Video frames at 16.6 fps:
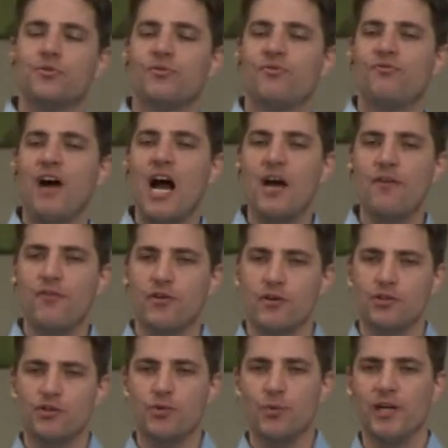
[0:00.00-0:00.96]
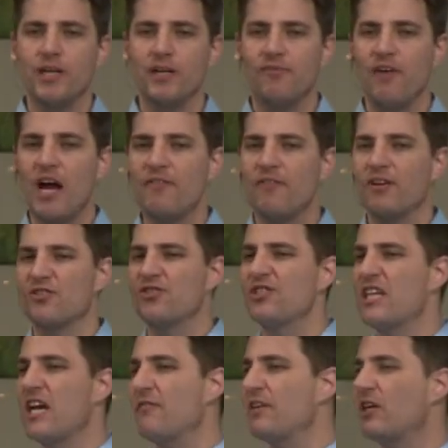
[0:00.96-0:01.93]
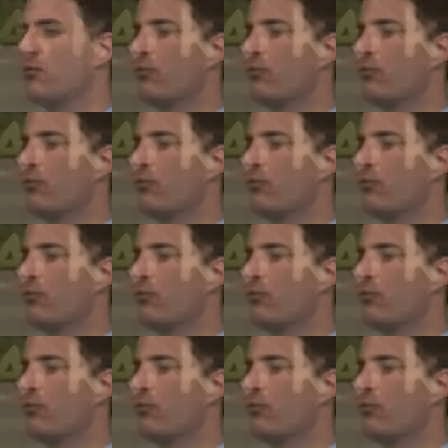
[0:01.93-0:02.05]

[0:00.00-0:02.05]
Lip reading: to 520 to 570